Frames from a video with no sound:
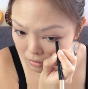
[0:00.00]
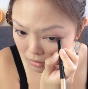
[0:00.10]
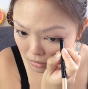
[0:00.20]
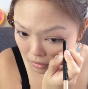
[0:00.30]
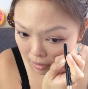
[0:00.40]

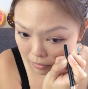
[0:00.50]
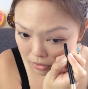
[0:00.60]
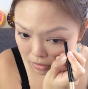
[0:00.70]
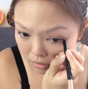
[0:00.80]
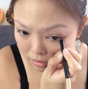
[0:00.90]
So I'm
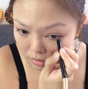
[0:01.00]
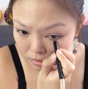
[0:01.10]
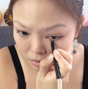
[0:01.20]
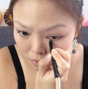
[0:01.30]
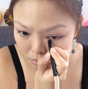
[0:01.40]
gonna look
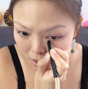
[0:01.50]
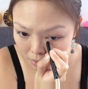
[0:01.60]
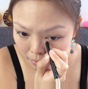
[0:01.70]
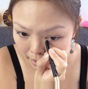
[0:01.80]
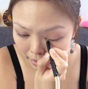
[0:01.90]
so
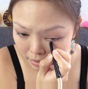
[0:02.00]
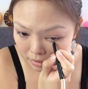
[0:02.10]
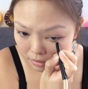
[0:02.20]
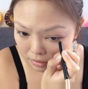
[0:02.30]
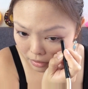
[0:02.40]
awake
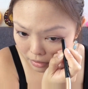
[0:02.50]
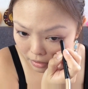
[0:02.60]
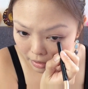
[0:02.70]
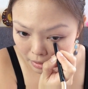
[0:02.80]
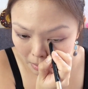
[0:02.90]
later.